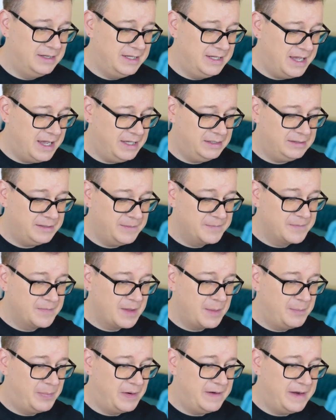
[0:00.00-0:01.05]
that
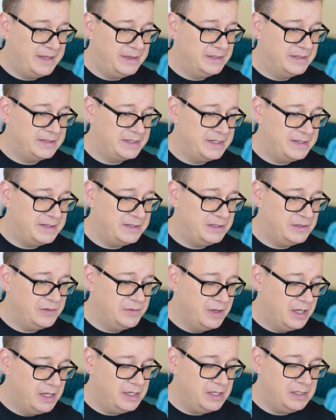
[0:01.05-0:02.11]
parentheses
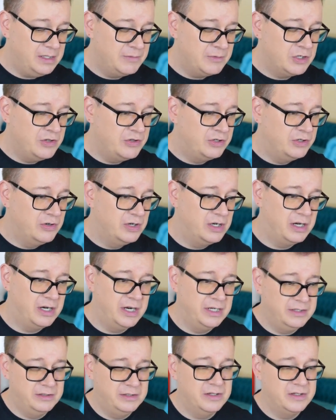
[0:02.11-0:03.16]
too and I'm going to
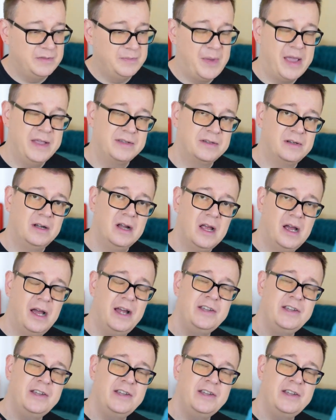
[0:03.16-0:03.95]
hide the spacer.